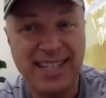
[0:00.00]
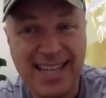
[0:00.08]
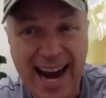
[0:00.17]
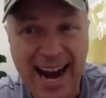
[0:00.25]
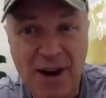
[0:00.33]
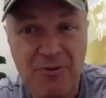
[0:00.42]

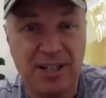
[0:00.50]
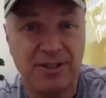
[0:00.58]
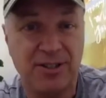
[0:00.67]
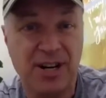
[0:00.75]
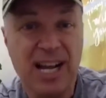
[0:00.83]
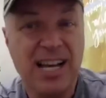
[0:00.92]

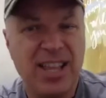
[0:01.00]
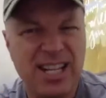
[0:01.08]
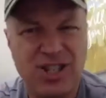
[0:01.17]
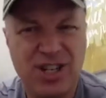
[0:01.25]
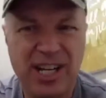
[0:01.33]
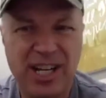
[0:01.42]
character that
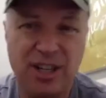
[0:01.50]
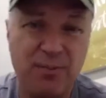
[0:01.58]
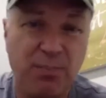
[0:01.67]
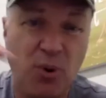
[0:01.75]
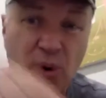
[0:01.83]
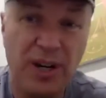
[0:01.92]
Jesus poured